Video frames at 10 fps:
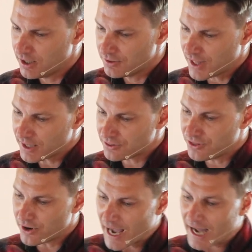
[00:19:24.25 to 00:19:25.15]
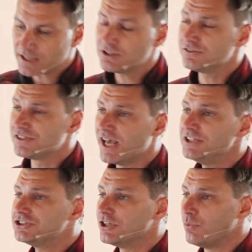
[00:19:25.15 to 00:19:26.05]
that their
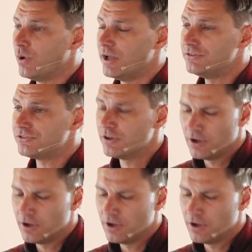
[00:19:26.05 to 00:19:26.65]
accusation was